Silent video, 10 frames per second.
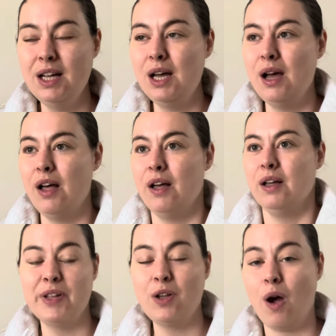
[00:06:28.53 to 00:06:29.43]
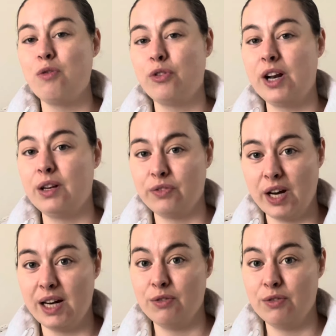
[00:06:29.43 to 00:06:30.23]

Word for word: There's something that I really, really,